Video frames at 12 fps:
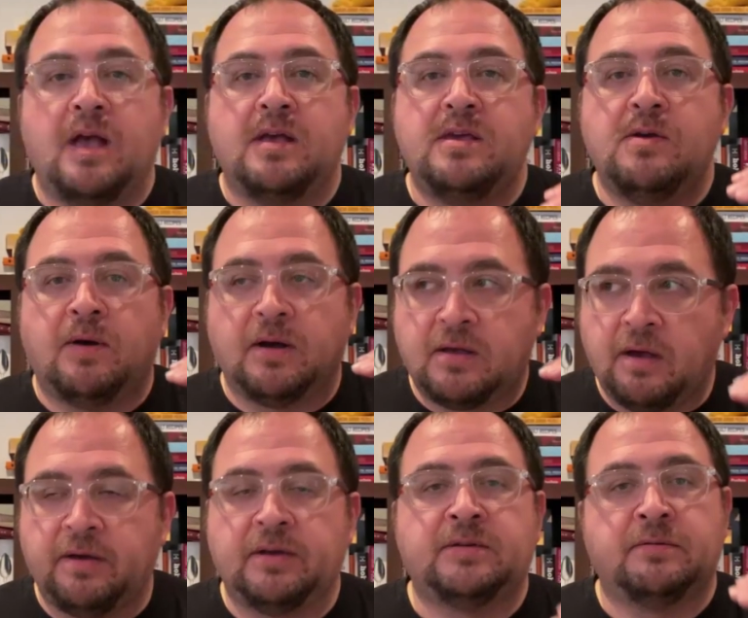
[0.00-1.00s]
you are
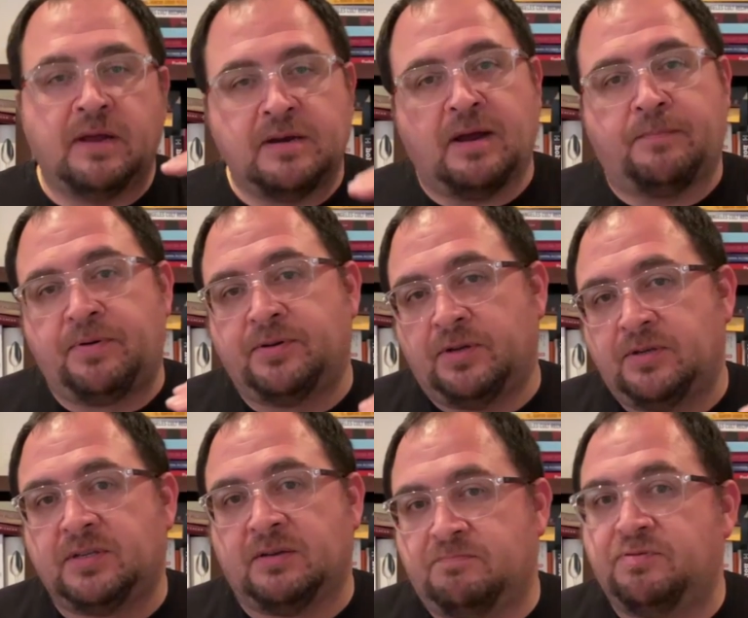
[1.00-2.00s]
going to end up
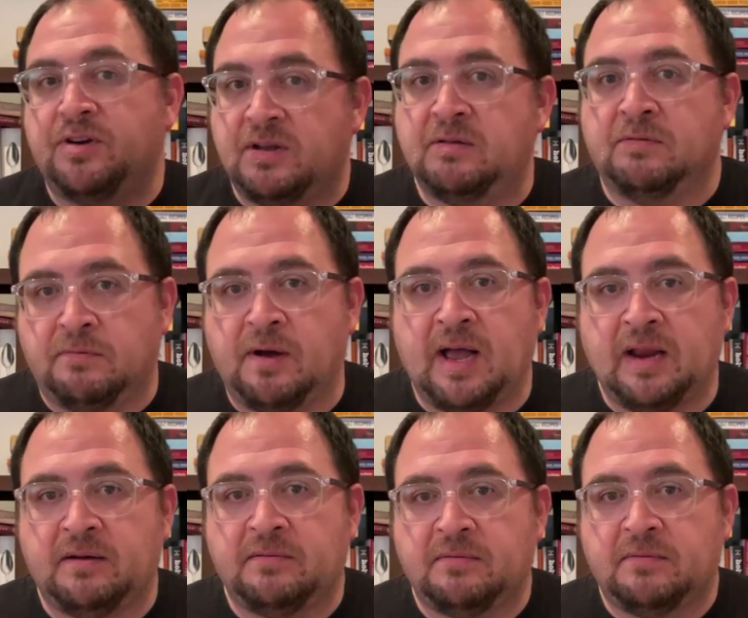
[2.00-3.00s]
producing pretty good
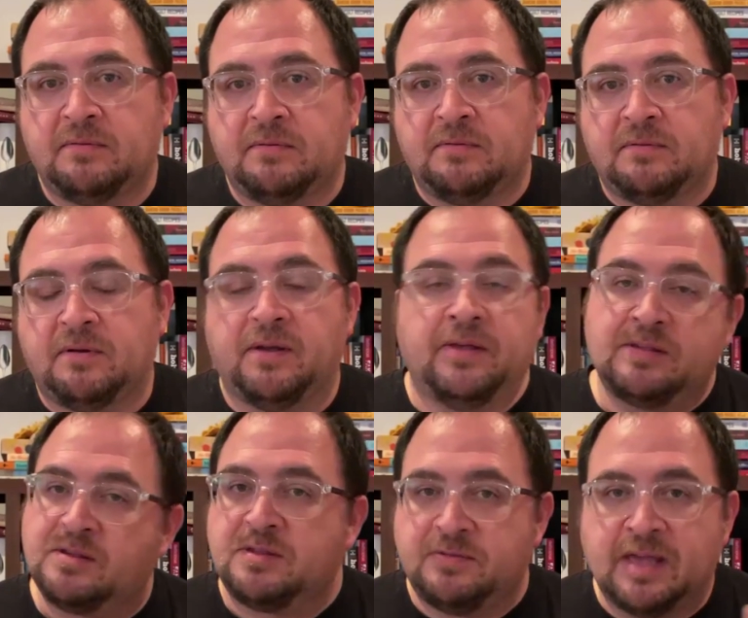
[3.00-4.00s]
wine. Right?
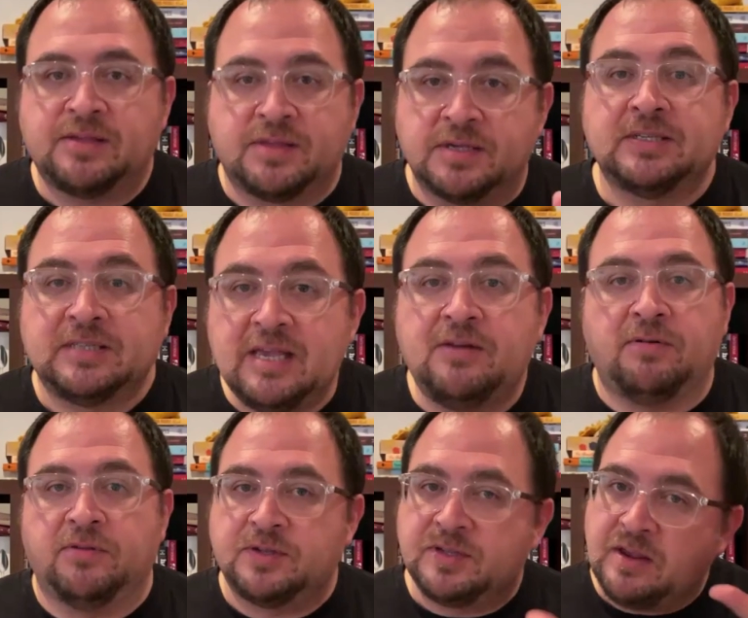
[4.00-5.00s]
That's the
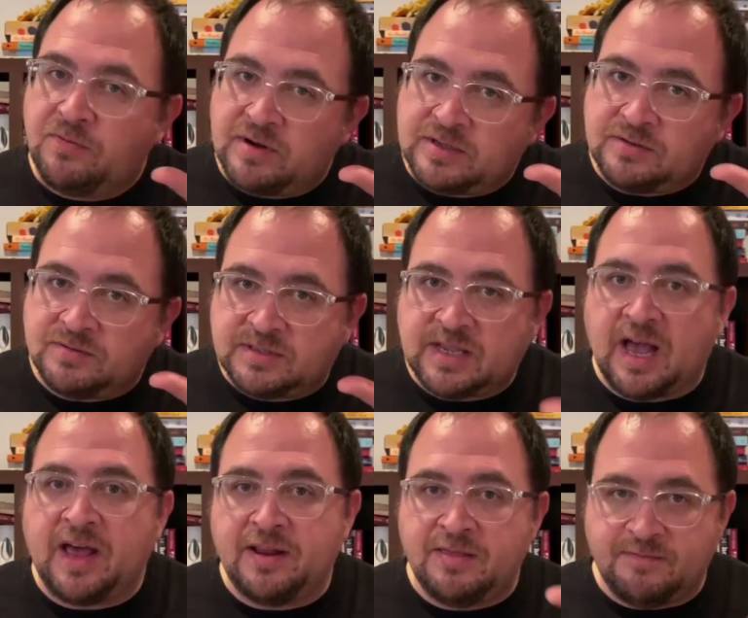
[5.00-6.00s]
secret. The secret is you
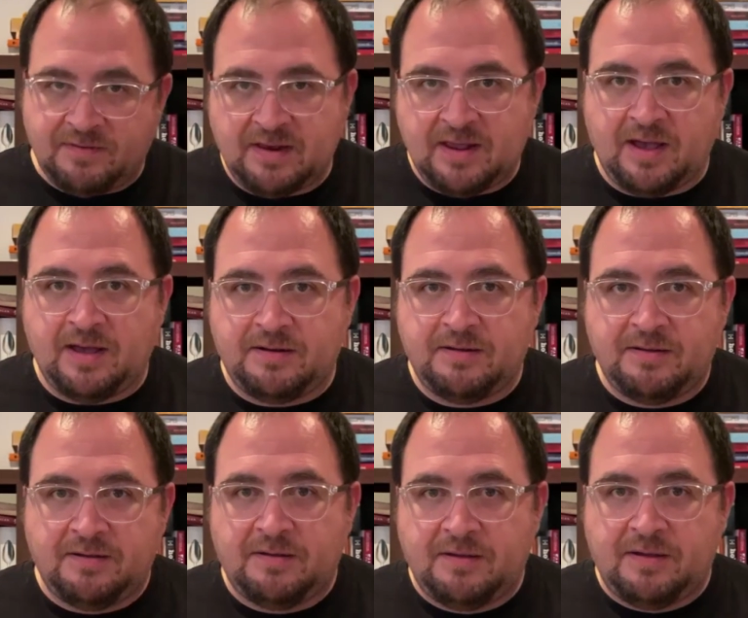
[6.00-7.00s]
start in the vineyard.
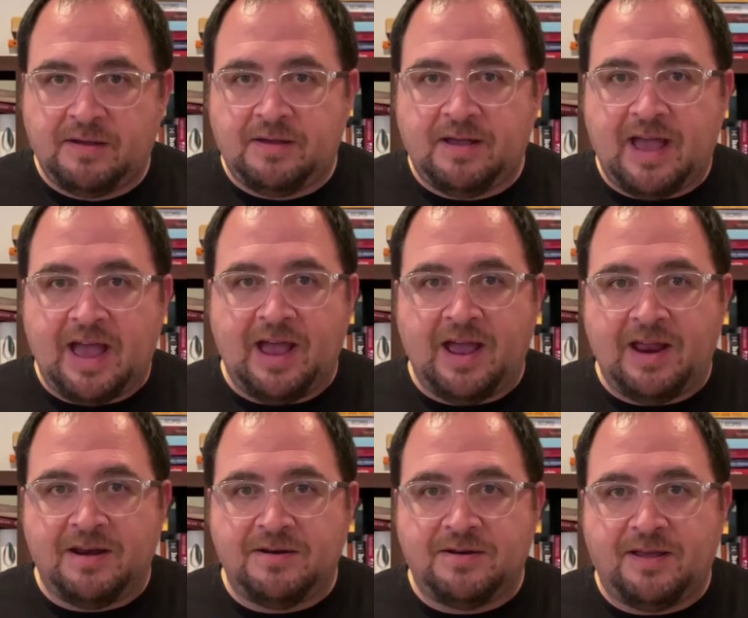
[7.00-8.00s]

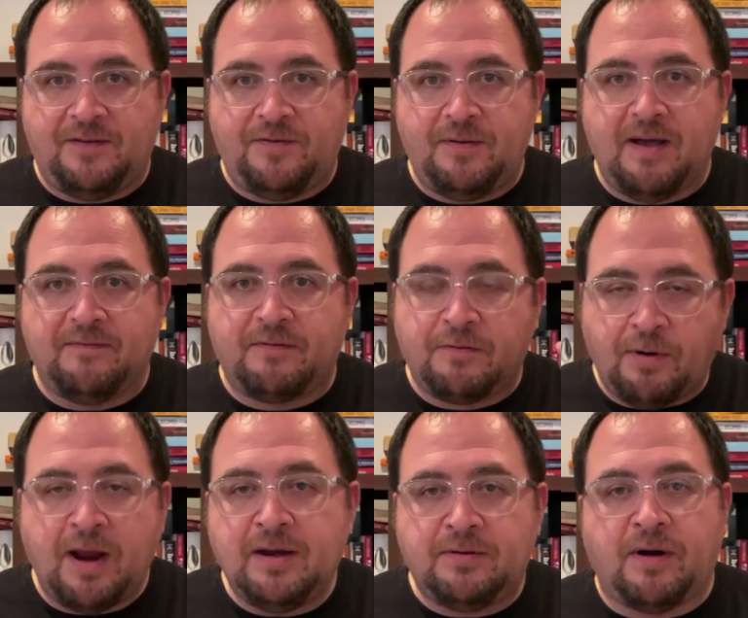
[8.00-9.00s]
And if you have
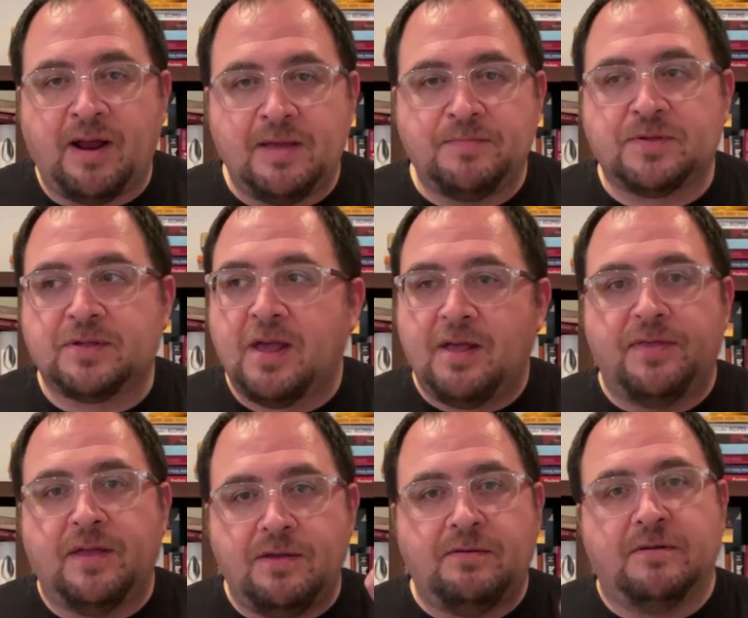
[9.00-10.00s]
great grapes,
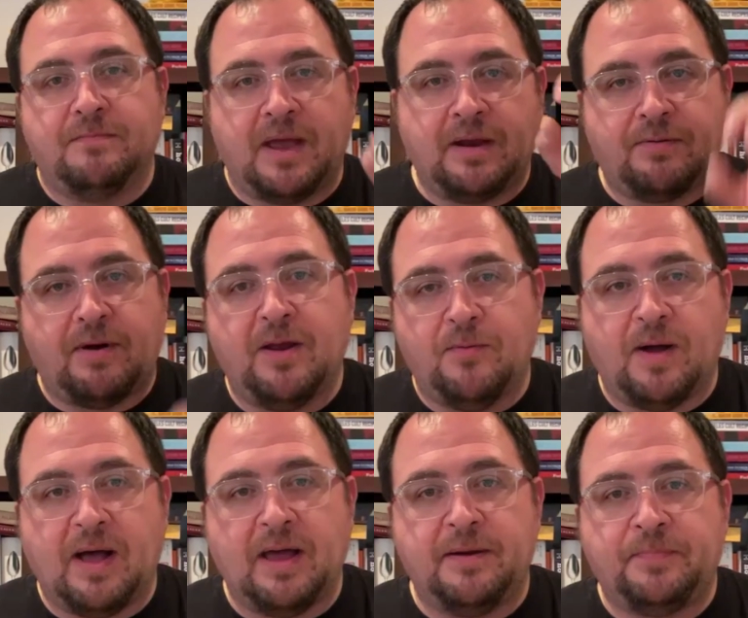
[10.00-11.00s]
then you can make great
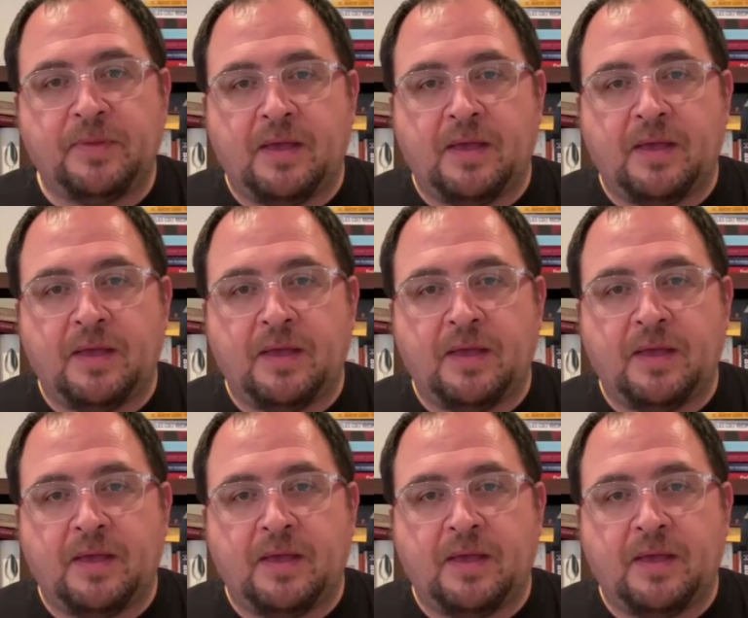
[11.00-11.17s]
wine.